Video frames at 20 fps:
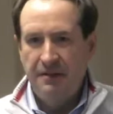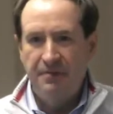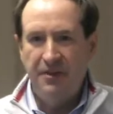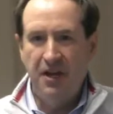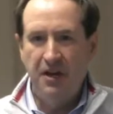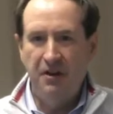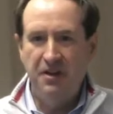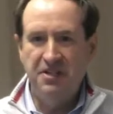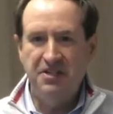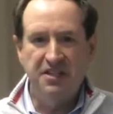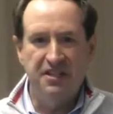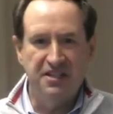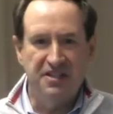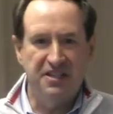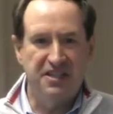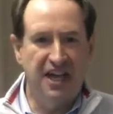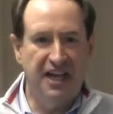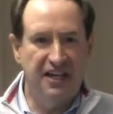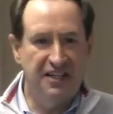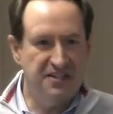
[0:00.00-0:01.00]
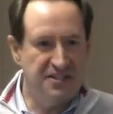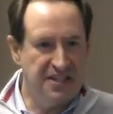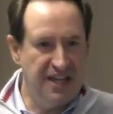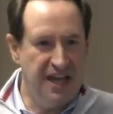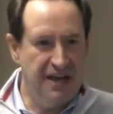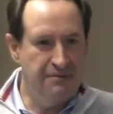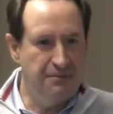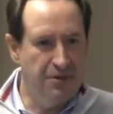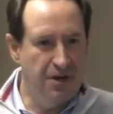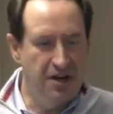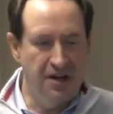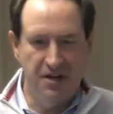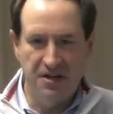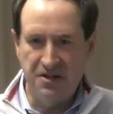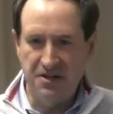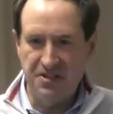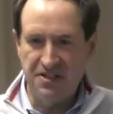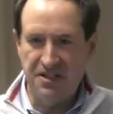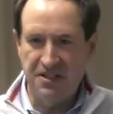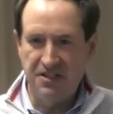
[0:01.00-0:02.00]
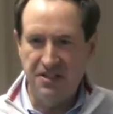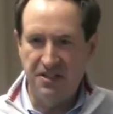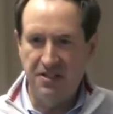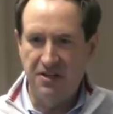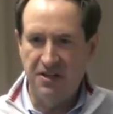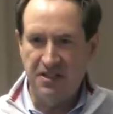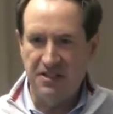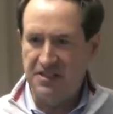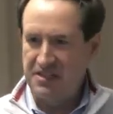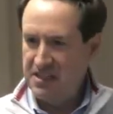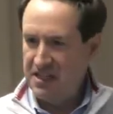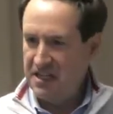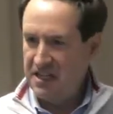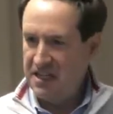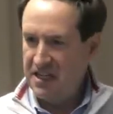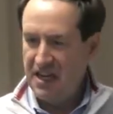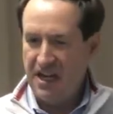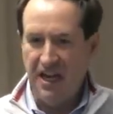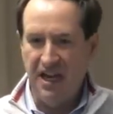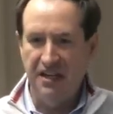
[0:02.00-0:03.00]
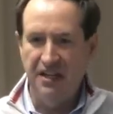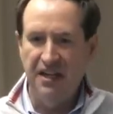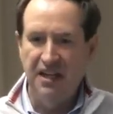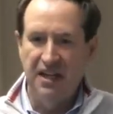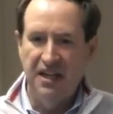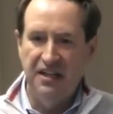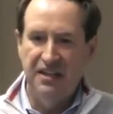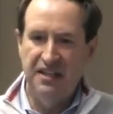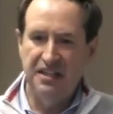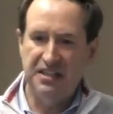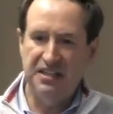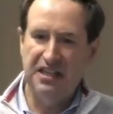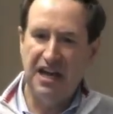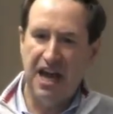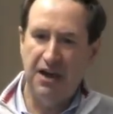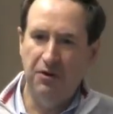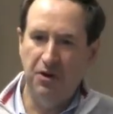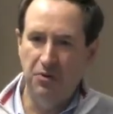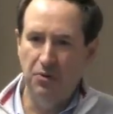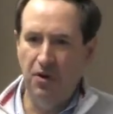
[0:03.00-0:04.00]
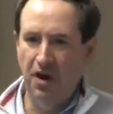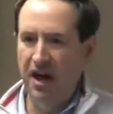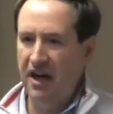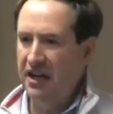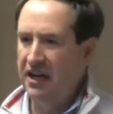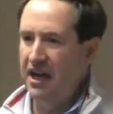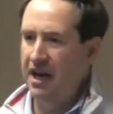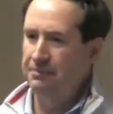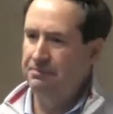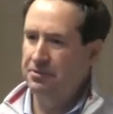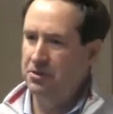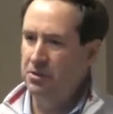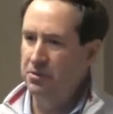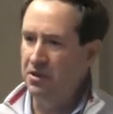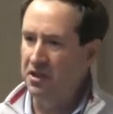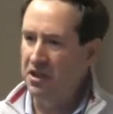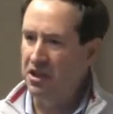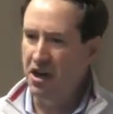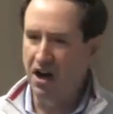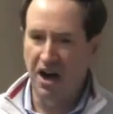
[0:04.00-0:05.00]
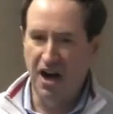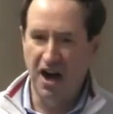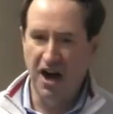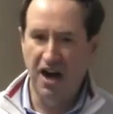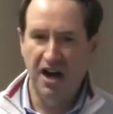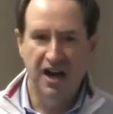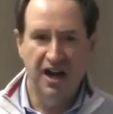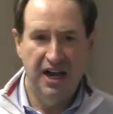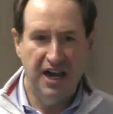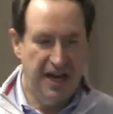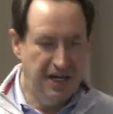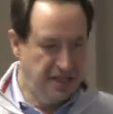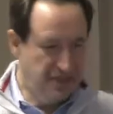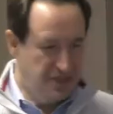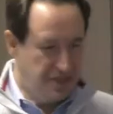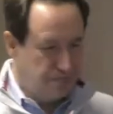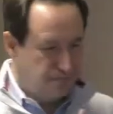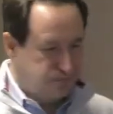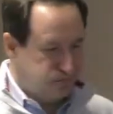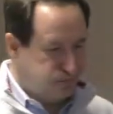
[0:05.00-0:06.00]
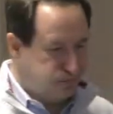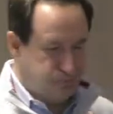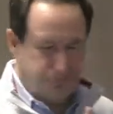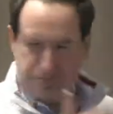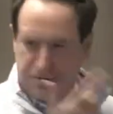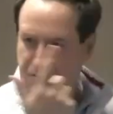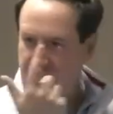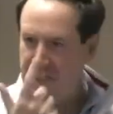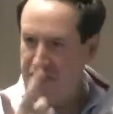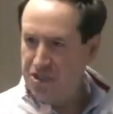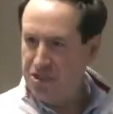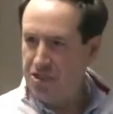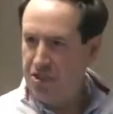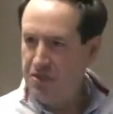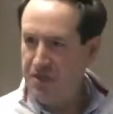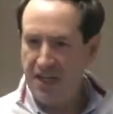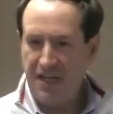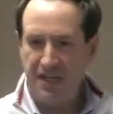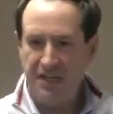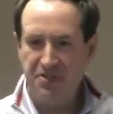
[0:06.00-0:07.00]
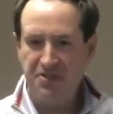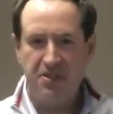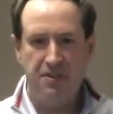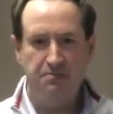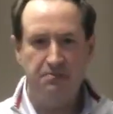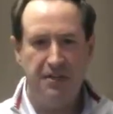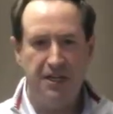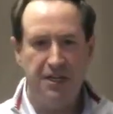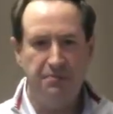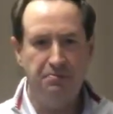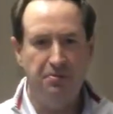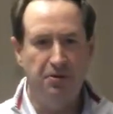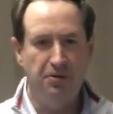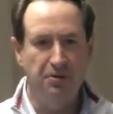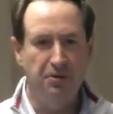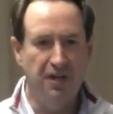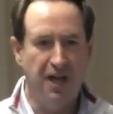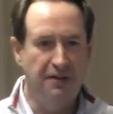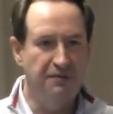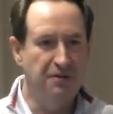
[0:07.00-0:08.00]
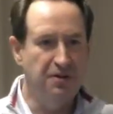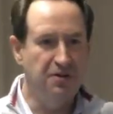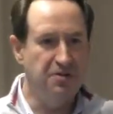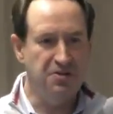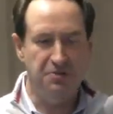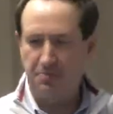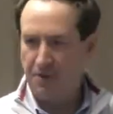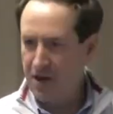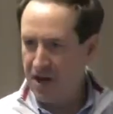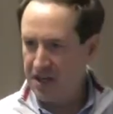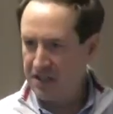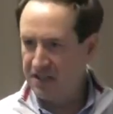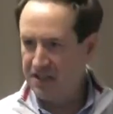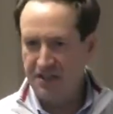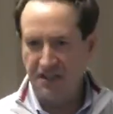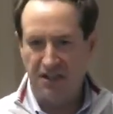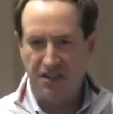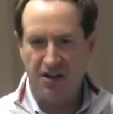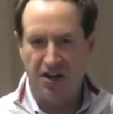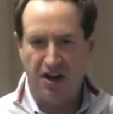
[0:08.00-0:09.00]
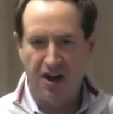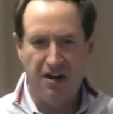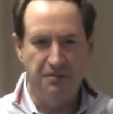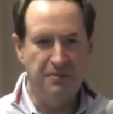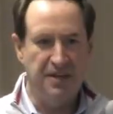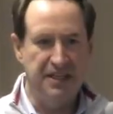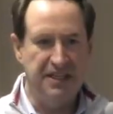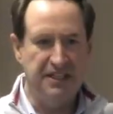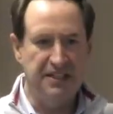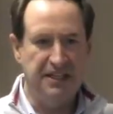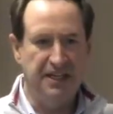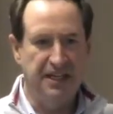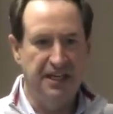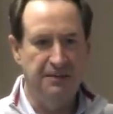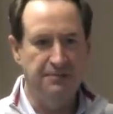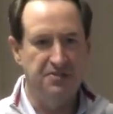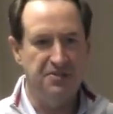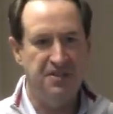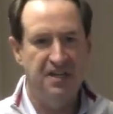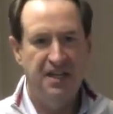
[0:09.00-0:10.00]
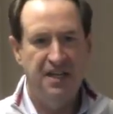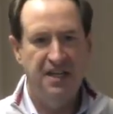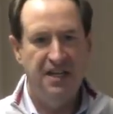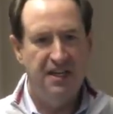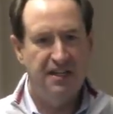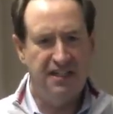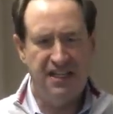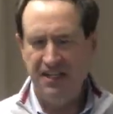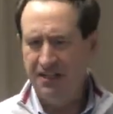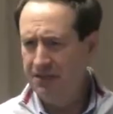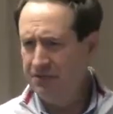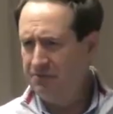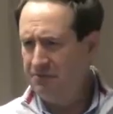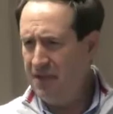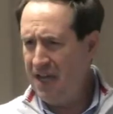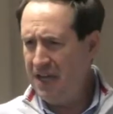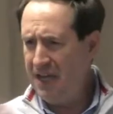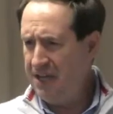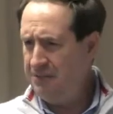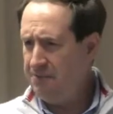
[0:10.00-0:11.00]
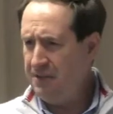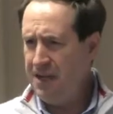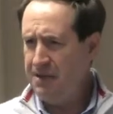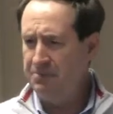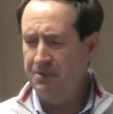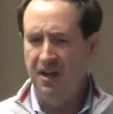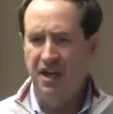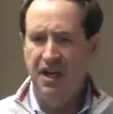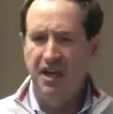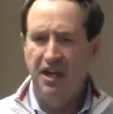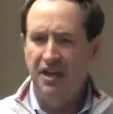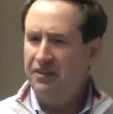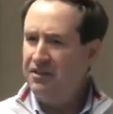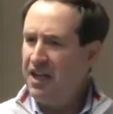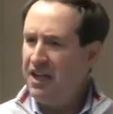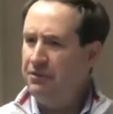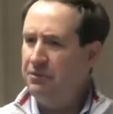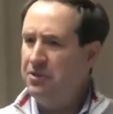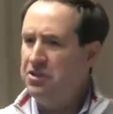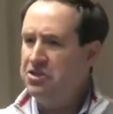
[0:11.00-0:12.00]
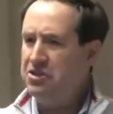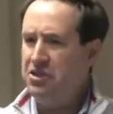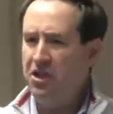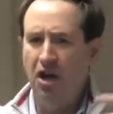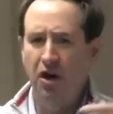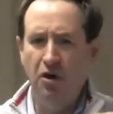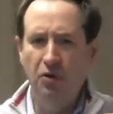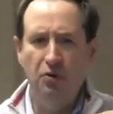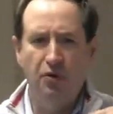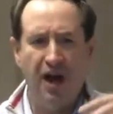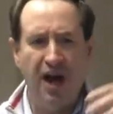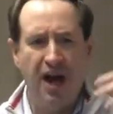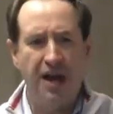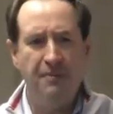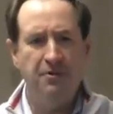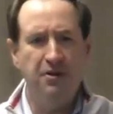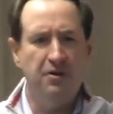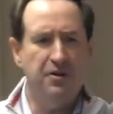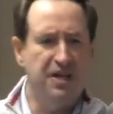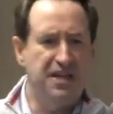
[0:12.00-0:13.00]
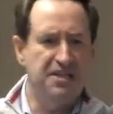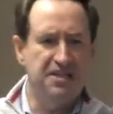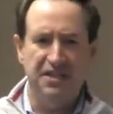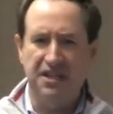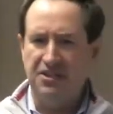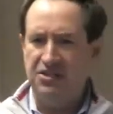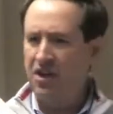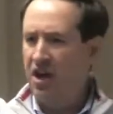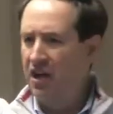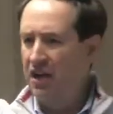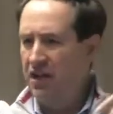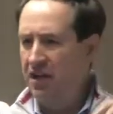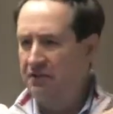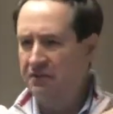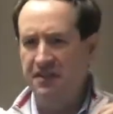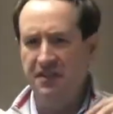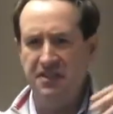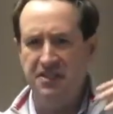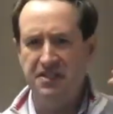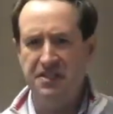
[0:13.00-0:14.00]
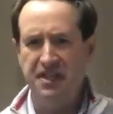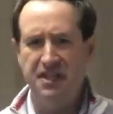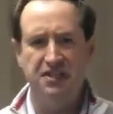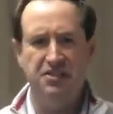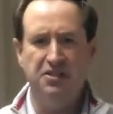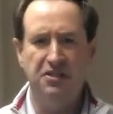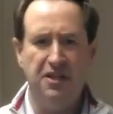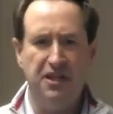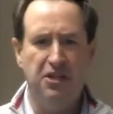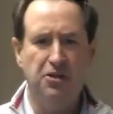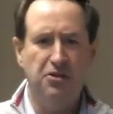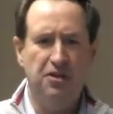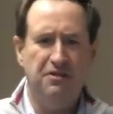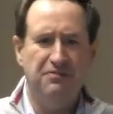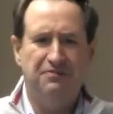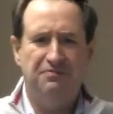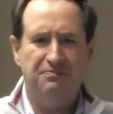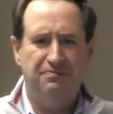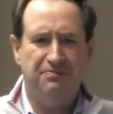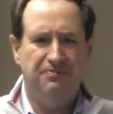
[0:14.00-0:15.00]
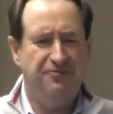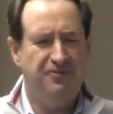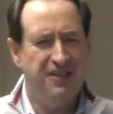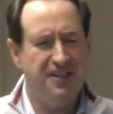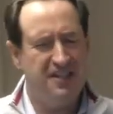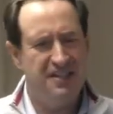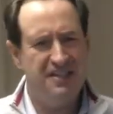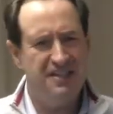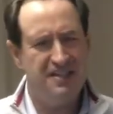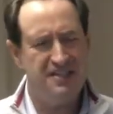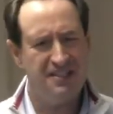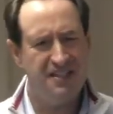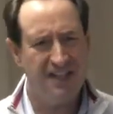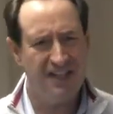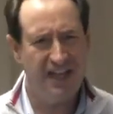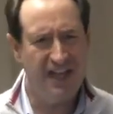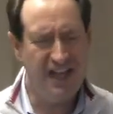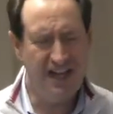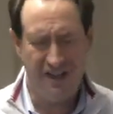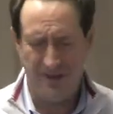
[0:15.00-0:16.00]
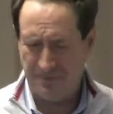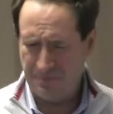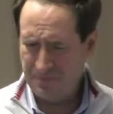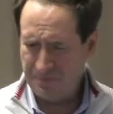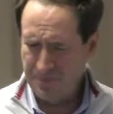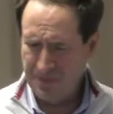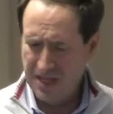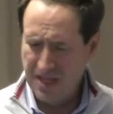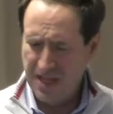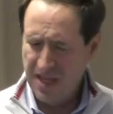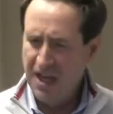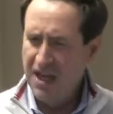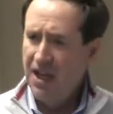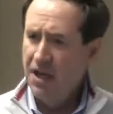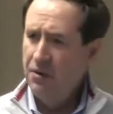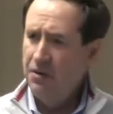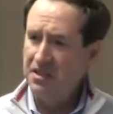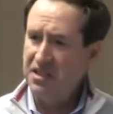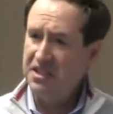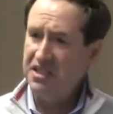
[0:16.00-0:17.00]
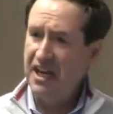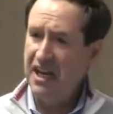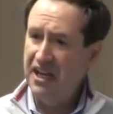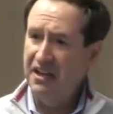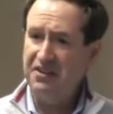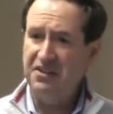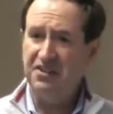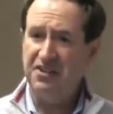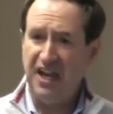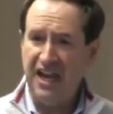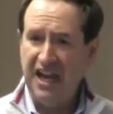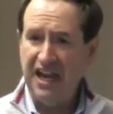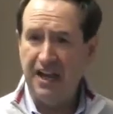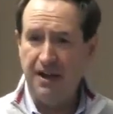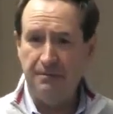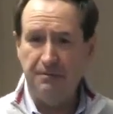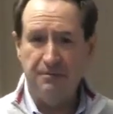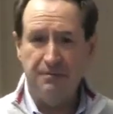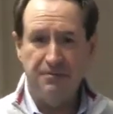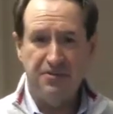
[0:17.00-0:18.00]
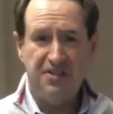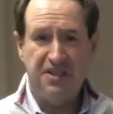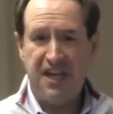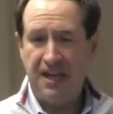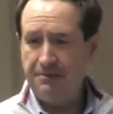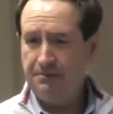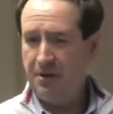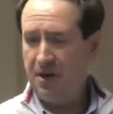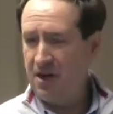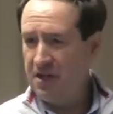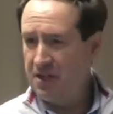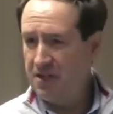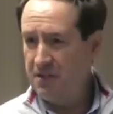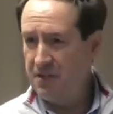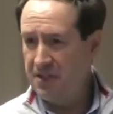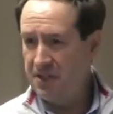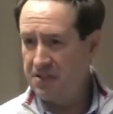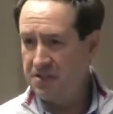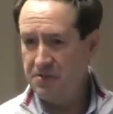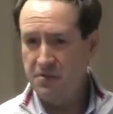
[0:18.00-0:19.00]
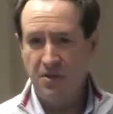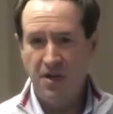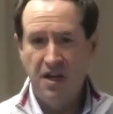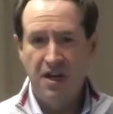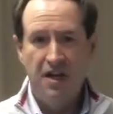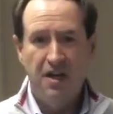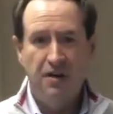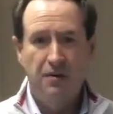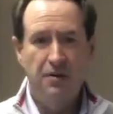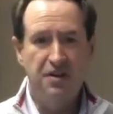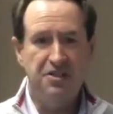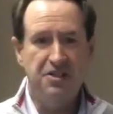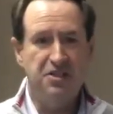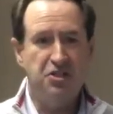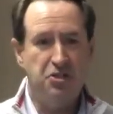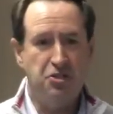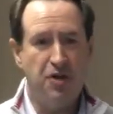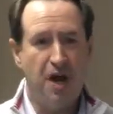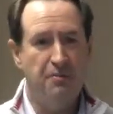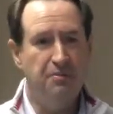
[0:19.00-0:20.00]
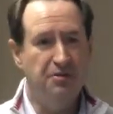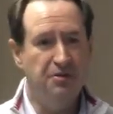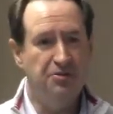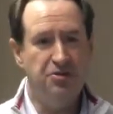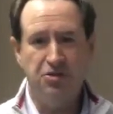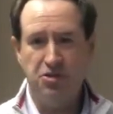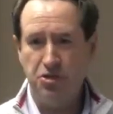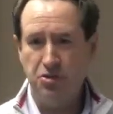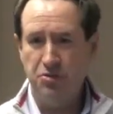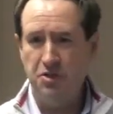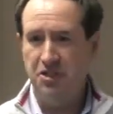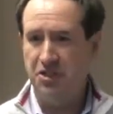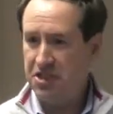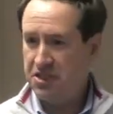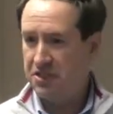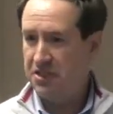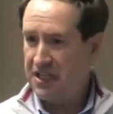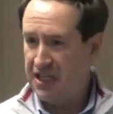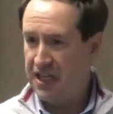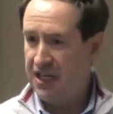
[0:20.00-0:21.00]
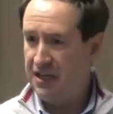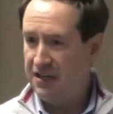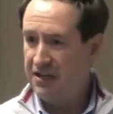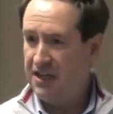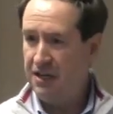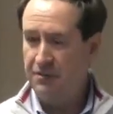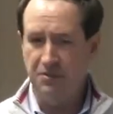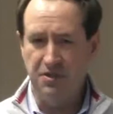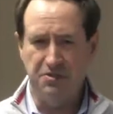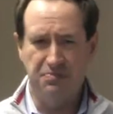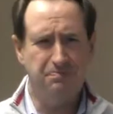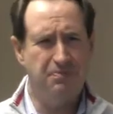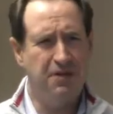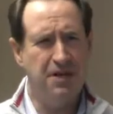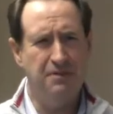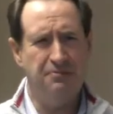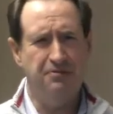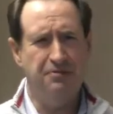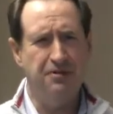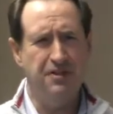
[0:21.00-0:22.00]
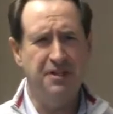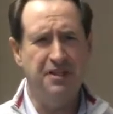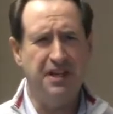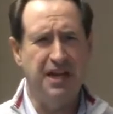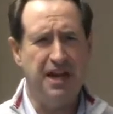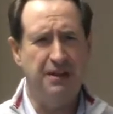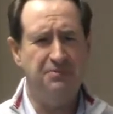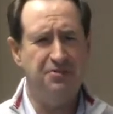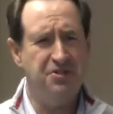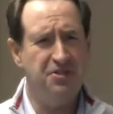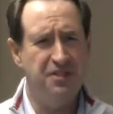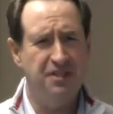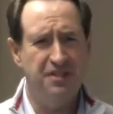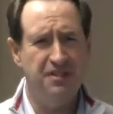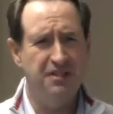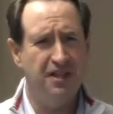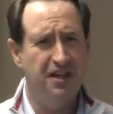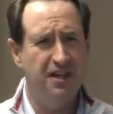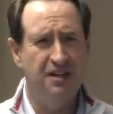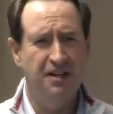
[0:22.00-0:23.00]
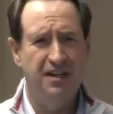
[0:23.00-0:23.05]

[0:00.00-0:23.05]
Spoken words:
there is the son of Sam murders in New York City, and this guy would walk up to a car and just he'd shoot innocent people, lovers parked in the car many times, killed many people. It was no rhyme or reason. It's all over the city, so they couldn't figure this thing out. Well, son of Sam Berkowitz, was a troubled Jewish kid that was put up for adoption.